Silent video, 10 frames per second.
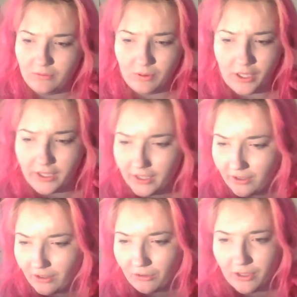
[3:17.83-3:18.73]
like
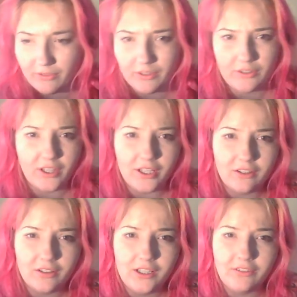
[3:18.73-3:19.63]
it or whatever, take it
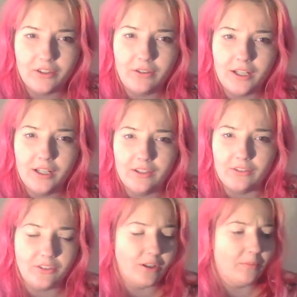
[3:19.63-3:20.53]
or leave it. Who
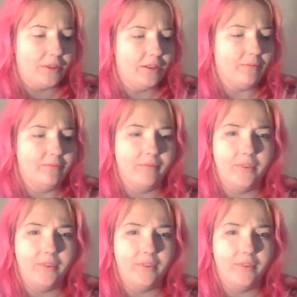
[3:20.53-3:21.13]
cares? I mean,